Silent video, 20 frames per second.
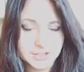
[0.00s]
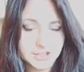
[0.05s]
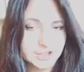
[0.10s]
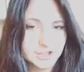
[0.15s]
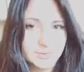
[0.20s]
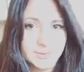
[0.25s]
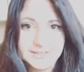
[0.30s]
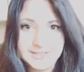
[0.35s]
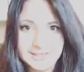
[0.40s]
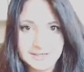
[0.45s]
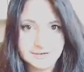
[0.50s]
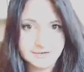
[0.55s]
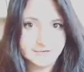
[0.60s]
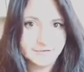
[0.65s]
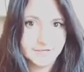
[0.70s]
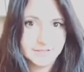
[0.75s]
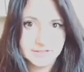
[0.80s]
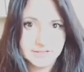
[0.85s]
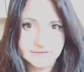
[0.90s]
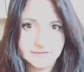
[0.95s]
You should be
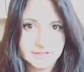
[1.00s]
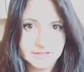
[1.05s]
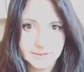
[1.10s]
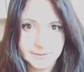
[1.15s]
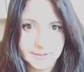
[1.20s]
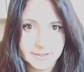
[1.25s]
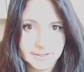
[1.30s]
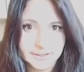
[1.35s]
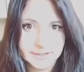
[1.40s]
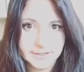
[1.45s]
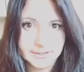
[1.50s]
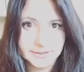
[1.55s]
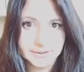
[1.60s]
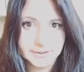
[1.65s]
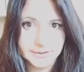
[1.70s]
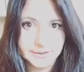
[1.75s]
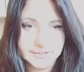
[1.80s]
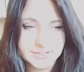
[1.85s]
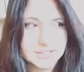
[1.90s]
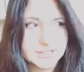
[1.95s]
terrified of the Noahide
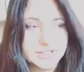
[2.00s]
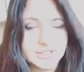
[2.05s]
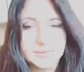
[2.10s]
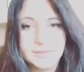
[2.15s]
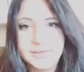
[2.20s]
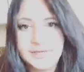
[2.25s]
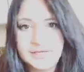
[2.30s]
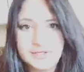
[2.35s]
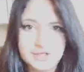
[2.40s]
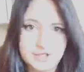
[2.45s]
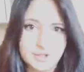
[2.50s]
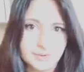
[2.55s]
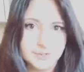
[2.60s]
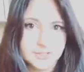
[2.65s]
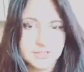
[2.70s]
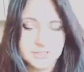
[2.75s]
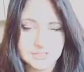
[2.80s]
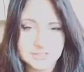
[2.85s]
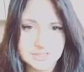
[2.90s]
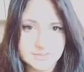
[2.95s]
laws. This is a big Jewish
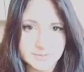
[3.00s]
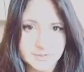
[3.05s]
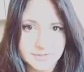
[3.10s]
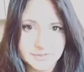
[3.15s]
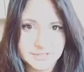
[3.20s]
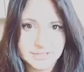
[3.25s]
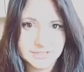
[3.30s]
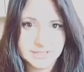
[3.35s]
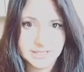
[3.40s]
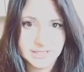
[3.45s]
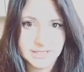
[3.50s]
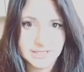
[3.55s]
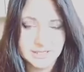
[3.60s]
conspiracy.